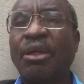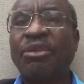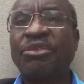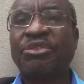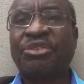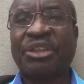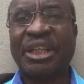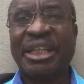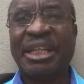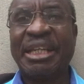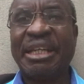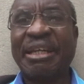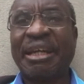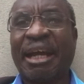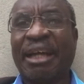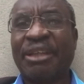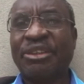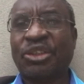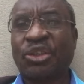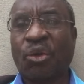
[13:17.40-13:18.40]
feeding,
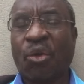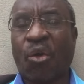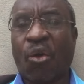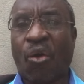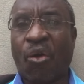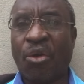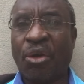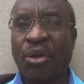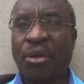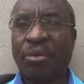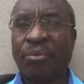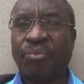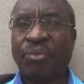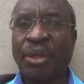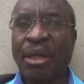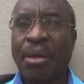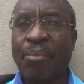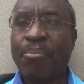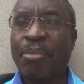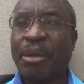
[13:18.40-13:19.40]
and so on.
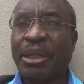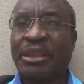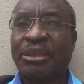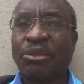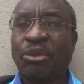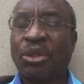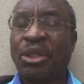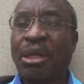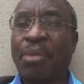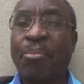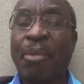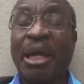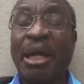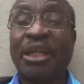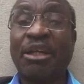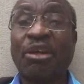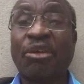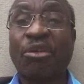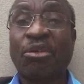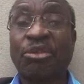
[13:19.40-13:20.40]
But on the
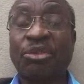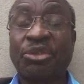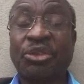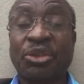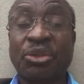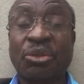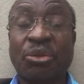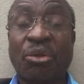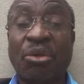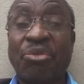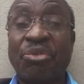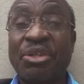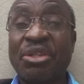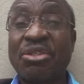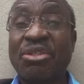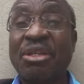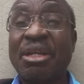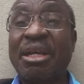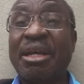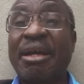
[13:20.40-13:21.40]
matter of school
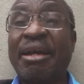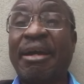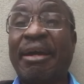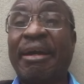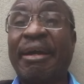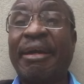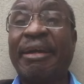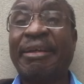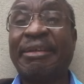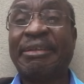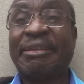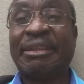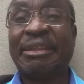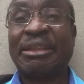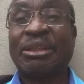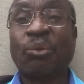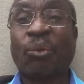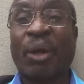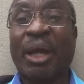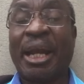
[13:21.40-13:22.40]
fees, it
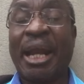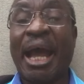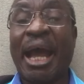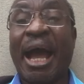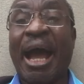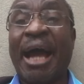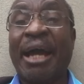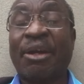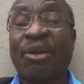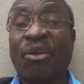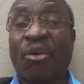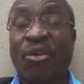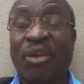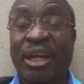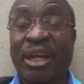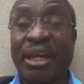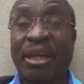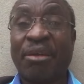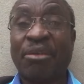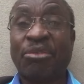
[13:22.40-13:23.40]
is well and
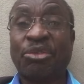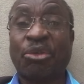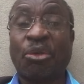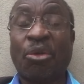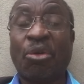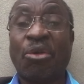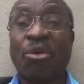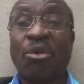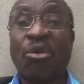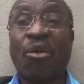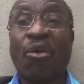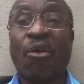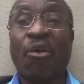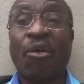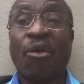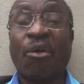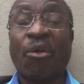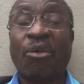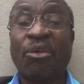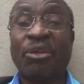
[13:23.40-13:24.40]
okay for
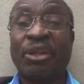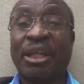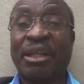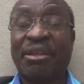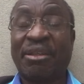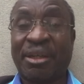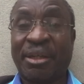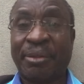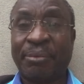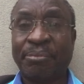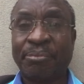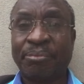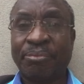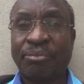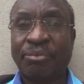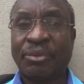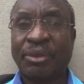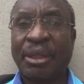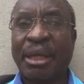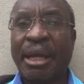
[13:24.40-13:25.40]
all the three.
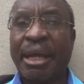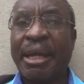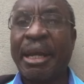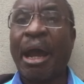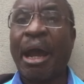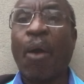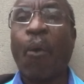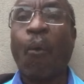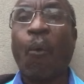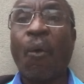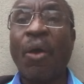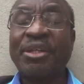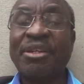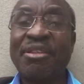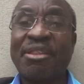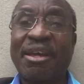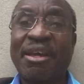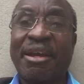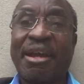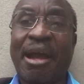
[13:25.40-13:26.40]
Now, what
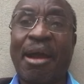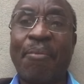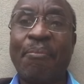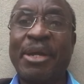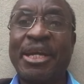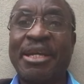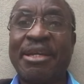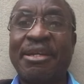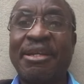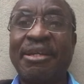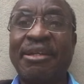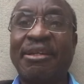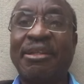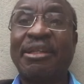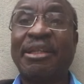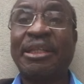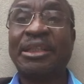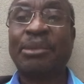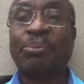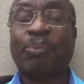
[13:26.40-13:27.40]
the government did
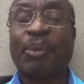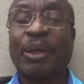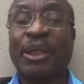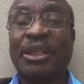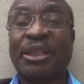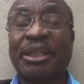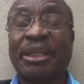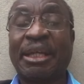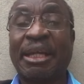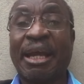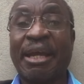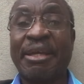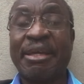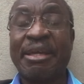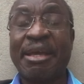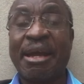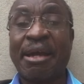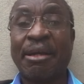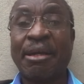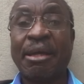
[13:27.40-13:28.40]
this particular
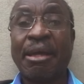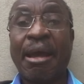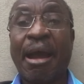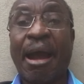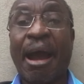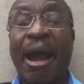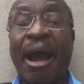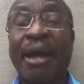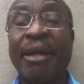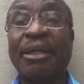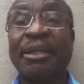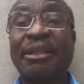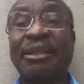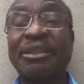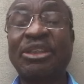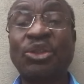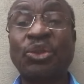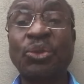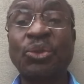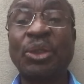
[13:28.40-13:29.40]
year and
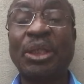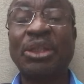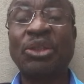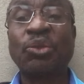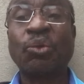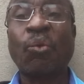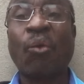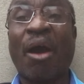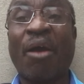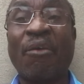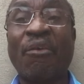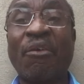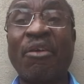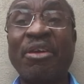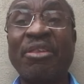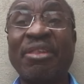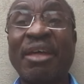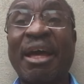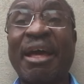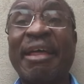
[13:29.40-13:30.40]
these students who are
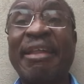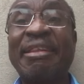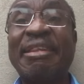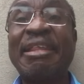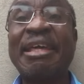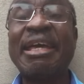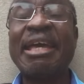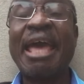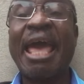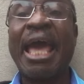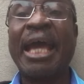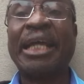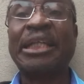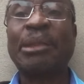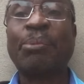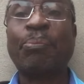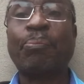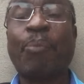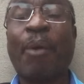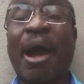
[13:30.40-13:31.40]
going there, they
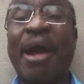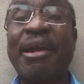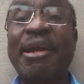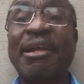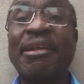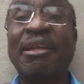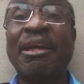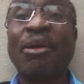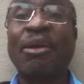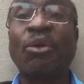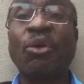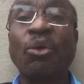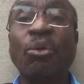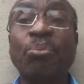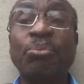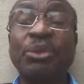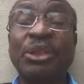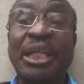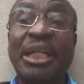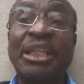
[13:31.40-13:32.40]
expanded the
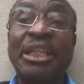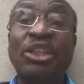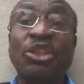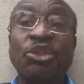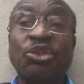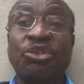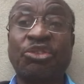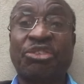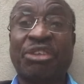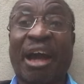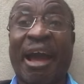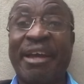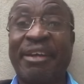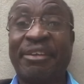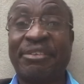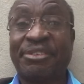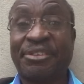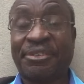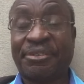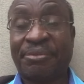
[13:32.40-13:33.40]
groups into
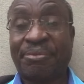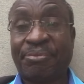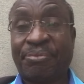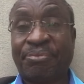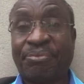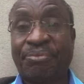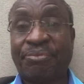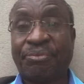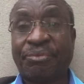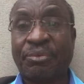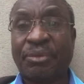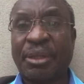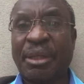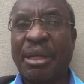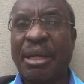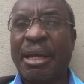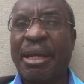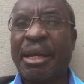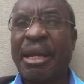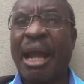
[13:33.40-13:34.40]
five.
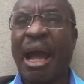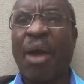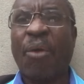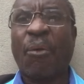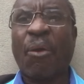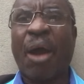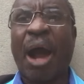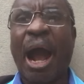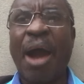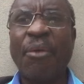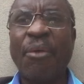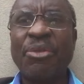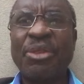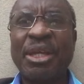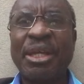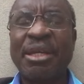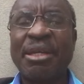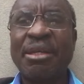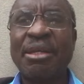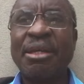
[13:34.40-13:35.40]
Now, how
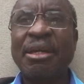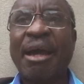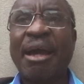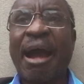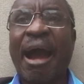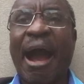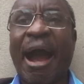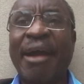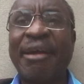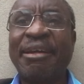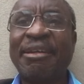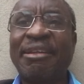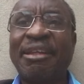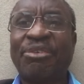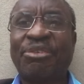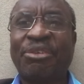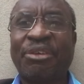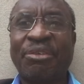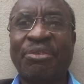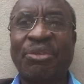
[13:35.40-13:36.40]
they added
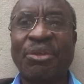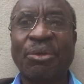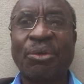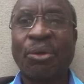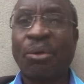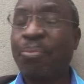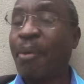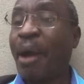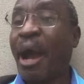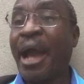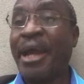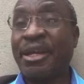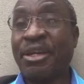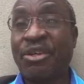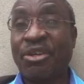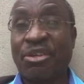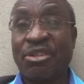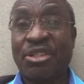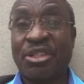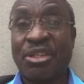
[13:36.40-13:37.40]
the fifth group, I
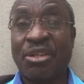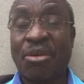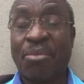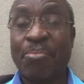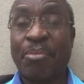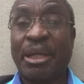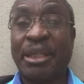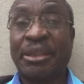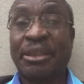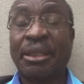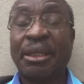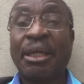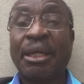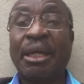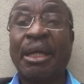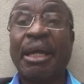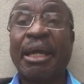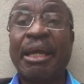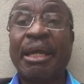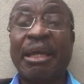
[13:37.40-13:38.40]
don't know. But
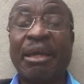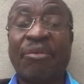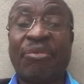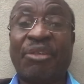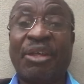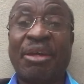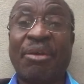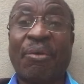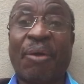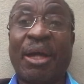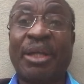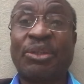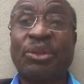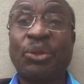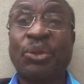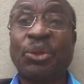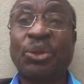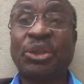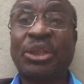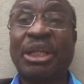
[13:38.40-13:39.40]
if they were
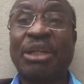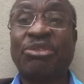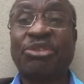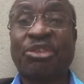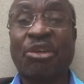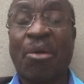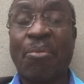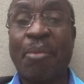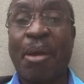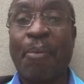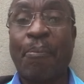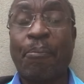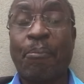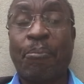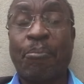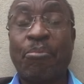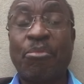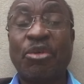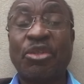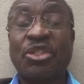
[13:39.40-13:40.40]
to use the former
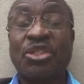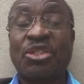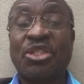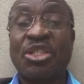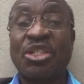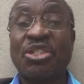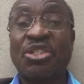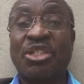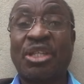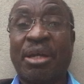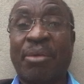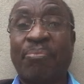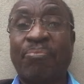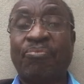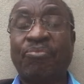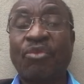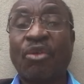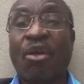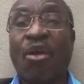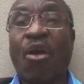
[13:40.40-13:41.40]
system
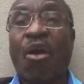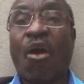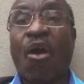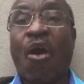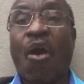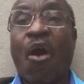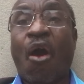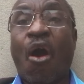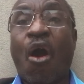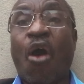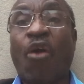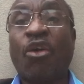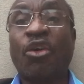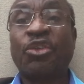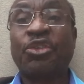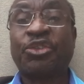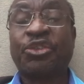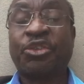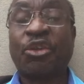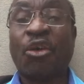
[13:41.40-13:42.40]

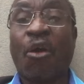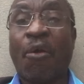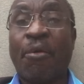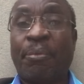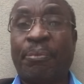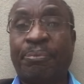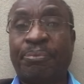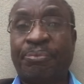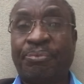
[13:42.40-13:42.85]
of four,